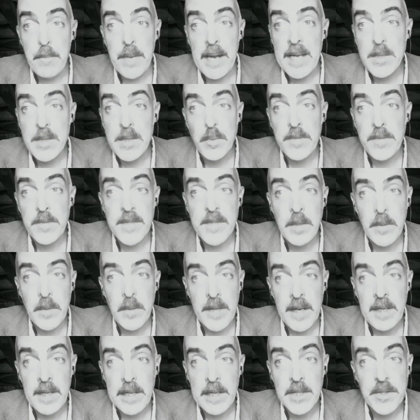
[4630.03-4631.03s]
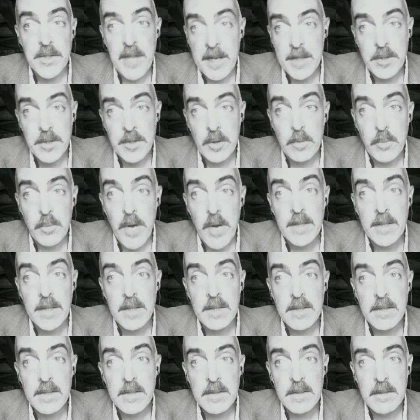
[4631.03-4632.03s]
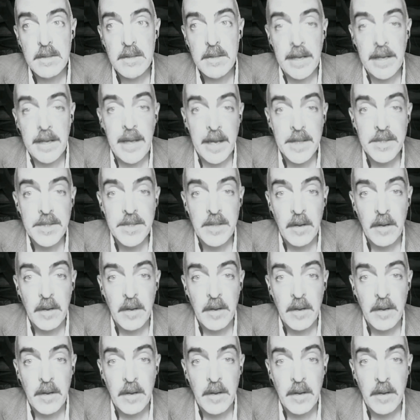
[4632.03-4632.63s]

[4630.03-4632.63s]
as we've seen with English, that is good practice. Nicking stuff.